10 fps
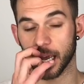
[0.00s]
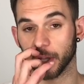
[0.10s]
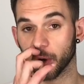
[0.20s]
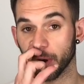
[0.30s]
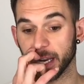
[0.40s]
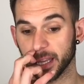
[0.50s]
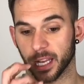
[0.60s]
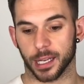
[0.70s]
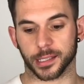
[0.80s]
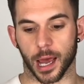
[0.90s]
out there already
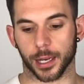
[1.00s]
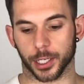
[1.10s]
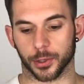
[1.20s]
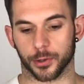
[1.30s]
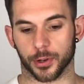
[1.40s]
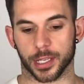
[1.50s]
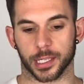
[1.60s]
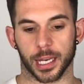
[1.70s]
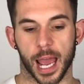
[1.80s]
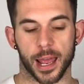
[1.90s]
that are starting to
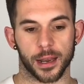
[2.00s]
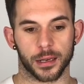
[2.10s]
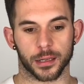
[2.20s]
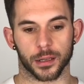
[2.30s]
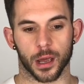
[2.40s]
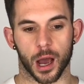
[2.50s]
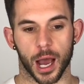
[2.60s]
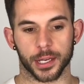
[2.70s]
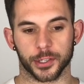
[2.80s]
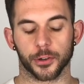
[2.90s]
address it, and
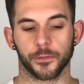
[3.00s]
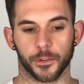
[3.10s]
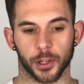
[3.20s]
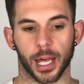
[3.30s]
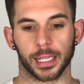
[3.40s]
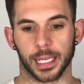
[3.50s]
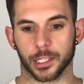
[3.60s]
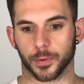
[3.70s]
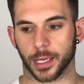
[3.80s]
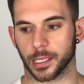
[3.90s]
I do feel, at
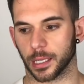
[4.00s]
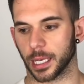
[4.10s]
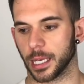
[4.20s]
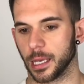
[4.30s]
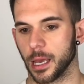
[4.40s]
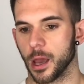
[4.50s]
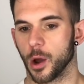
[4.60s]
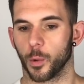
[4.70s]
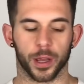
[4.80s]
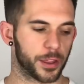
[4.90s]
least recently,
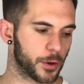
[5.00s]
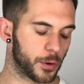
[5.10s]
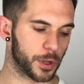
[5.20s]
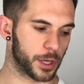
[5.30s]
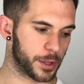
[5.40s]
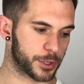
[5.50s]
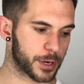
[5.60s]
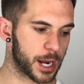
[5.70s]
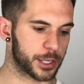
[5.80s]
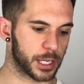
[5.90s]
with all the
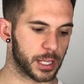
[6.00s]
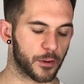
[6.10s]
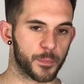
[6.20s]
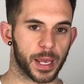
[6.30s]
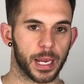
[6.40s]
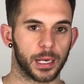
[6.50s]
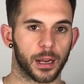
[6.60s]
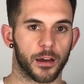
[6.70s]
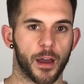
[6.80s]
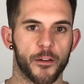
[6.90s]
tragedy, there have
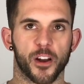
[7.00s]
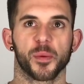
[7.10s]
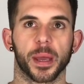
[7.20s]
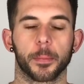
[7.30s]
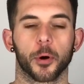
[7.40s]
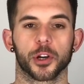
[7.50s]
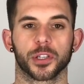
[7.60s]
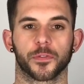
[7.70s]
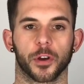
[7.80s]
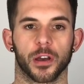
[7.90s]
been a very big
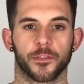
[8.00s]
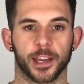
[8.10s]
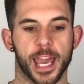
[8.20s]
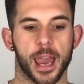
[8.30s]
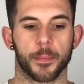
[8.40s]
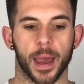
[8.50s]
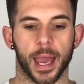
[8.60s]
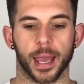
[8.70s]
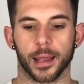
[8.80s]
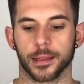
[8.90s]
push for
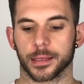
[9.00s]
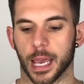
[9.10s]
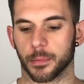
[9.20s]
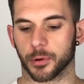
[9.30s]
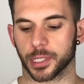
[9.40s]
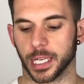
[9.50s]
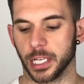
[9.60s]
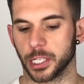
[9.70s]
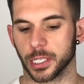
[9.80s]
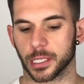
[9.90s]
campaigns and
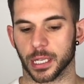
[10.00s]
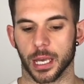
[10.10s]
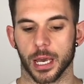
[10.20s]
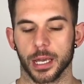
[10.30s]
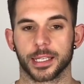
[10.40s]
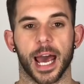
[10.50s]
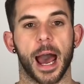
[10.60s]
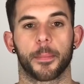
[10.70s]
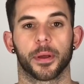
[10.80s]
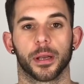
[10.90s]
procedures to
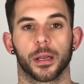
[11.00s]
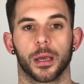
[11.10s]
happen.